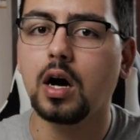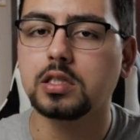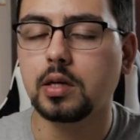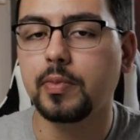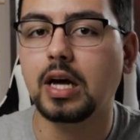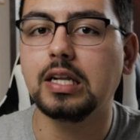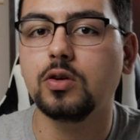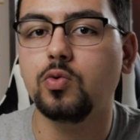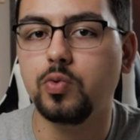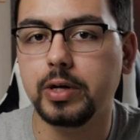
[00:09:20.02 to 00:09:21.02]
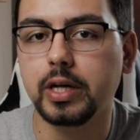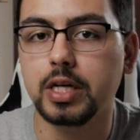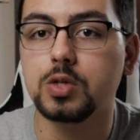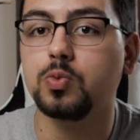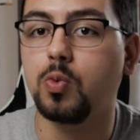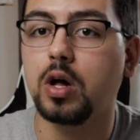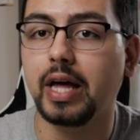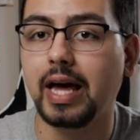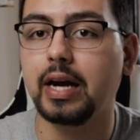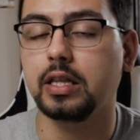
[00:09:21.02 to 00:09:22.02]
Something I did realize while
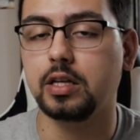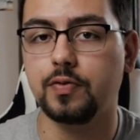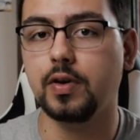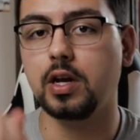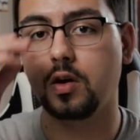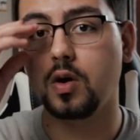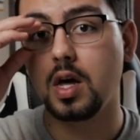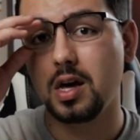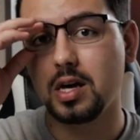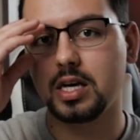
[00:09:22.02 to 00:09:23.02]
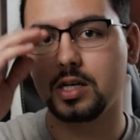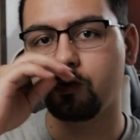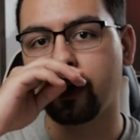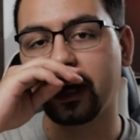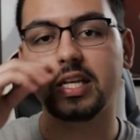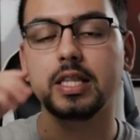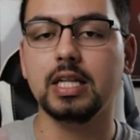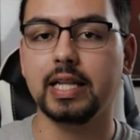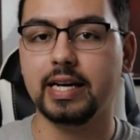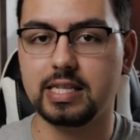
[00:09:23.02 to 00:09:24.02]
editing this video is when I did the
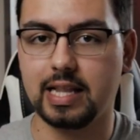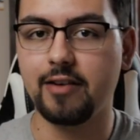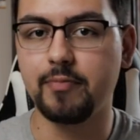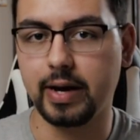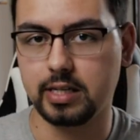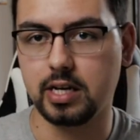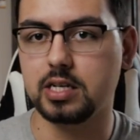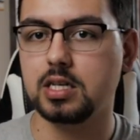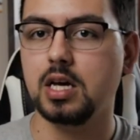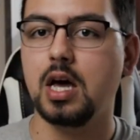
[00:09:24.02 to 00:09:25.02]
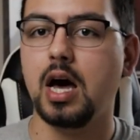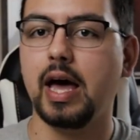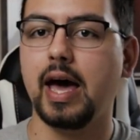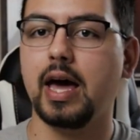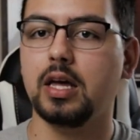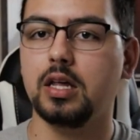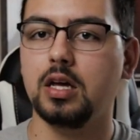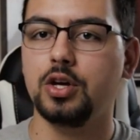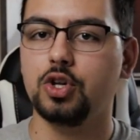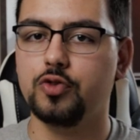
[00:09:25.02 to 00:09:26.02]
last lav mic test, I had it
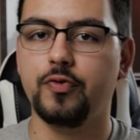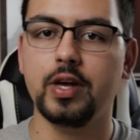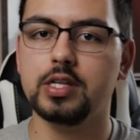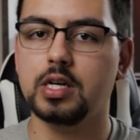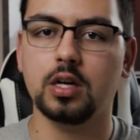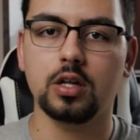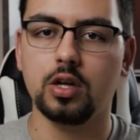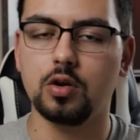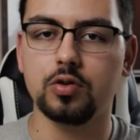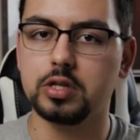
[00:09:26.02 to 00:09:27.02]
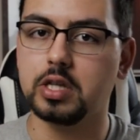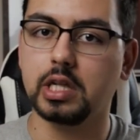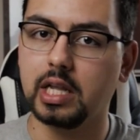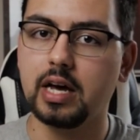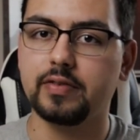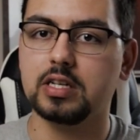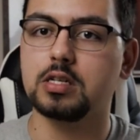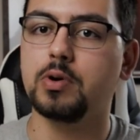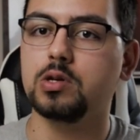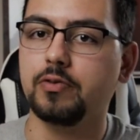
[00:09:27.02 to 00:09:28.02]
facing, to the left as
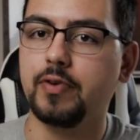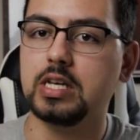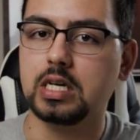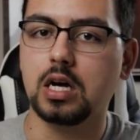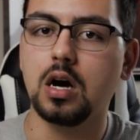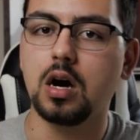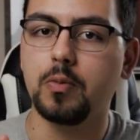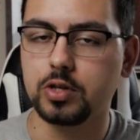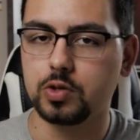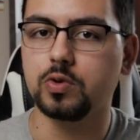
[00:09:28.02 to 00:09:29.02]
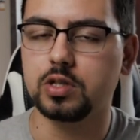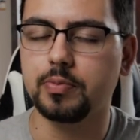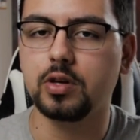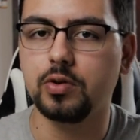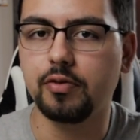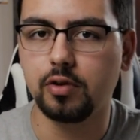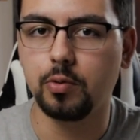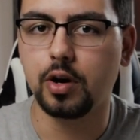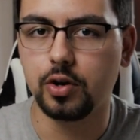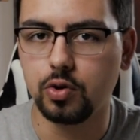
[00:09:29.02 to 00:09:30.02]
opposed to facing up, which is something you
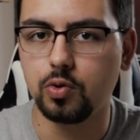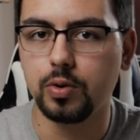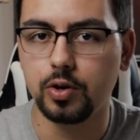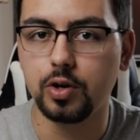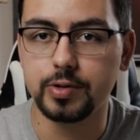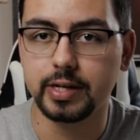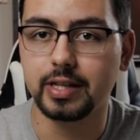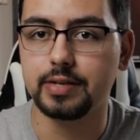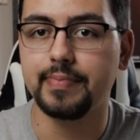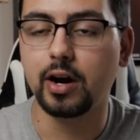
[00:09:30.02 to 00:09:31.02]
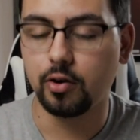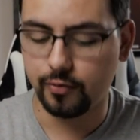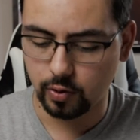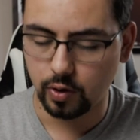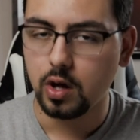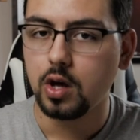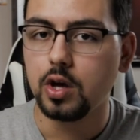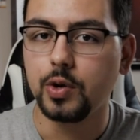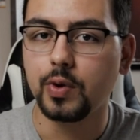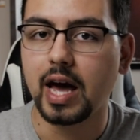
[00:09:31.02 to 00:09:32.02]
definitely want to do when you're using this microphone.
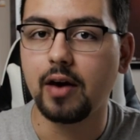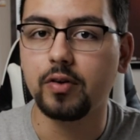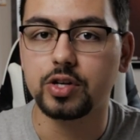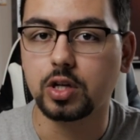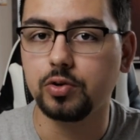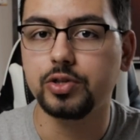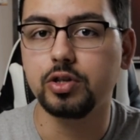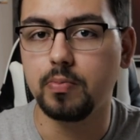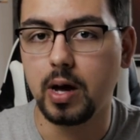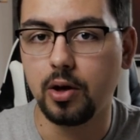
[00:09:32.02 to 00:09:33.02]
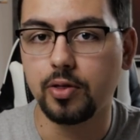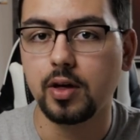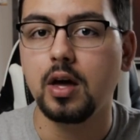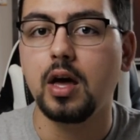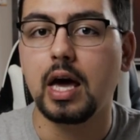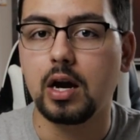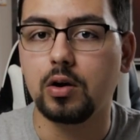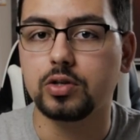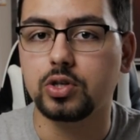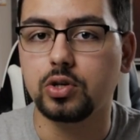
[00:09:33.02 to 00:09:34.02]
You want to have it as close to your mouth and
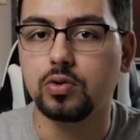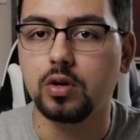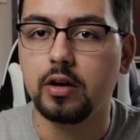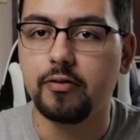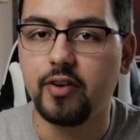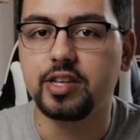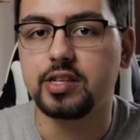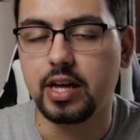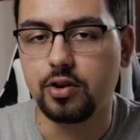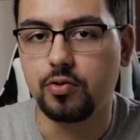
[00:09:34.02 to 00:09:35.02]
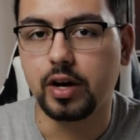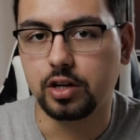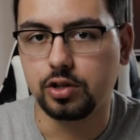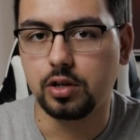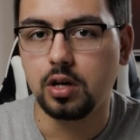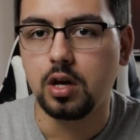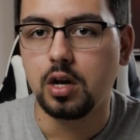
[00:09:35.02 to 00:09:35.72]
also facing that direction.